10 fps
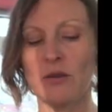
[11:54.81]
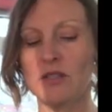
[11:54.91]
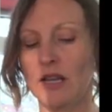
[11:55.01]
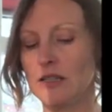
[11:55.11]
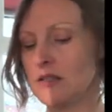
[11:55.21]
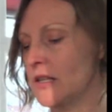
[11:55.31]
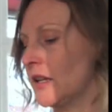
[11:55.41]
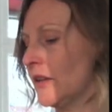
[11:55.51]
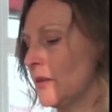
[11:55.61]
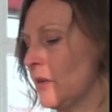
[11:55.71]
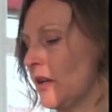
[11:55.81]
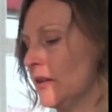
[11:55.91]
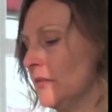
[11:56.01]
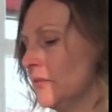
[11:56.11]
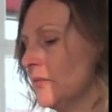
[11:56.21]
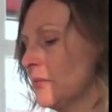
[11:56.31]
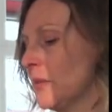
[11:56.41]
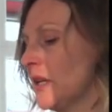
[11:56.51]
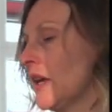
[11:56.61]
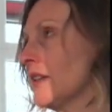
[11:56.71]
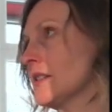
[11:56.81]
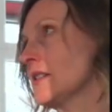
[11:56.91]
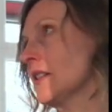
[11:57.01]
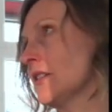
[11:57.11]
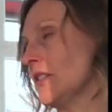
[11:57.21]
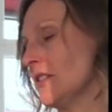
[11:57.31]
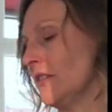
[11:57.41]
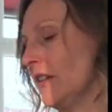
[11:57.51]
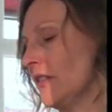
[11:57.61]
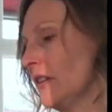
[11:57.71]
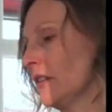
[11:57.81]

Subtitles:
It was kind of sticky on the bottom, but it has a delicious flavor.